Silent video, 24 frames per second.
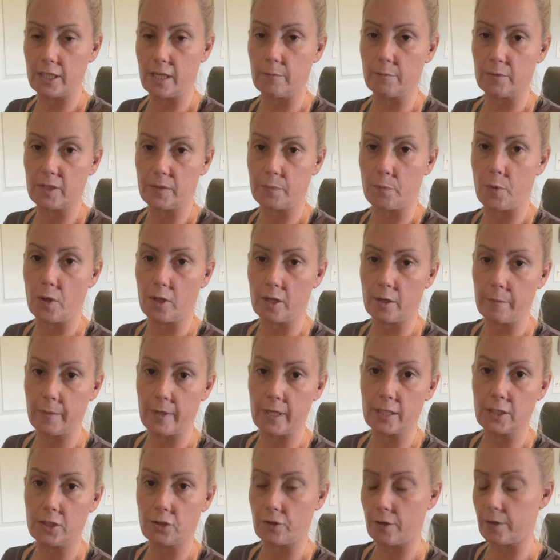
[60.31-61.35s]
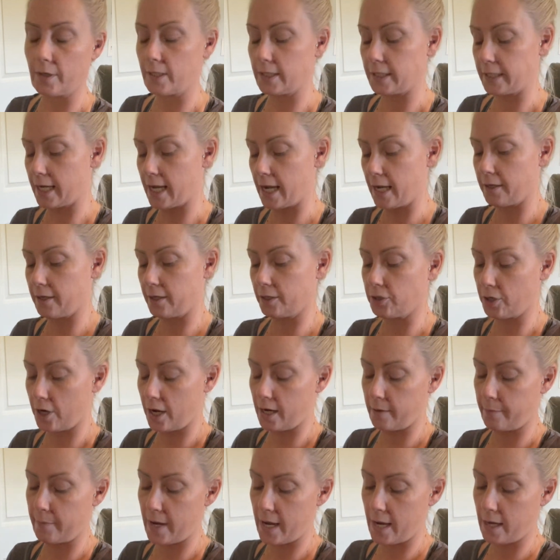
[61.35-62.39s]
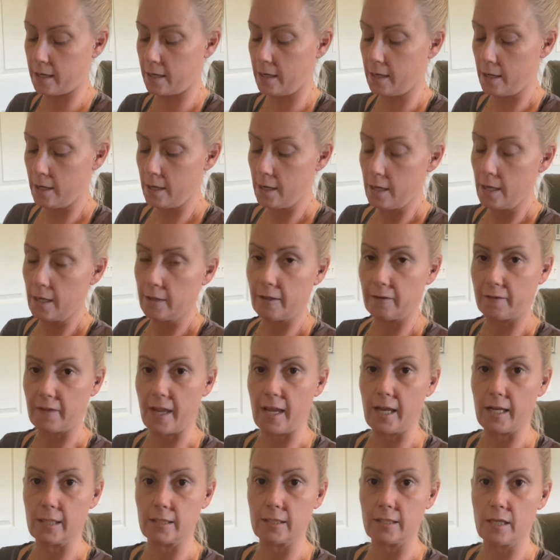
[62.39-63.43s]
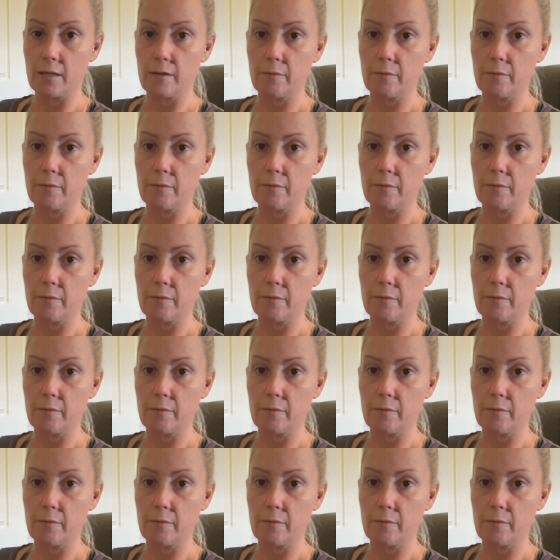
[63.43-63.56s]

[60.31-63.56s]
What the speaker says: I'm just pulling them in, stringing them together, trying to make the things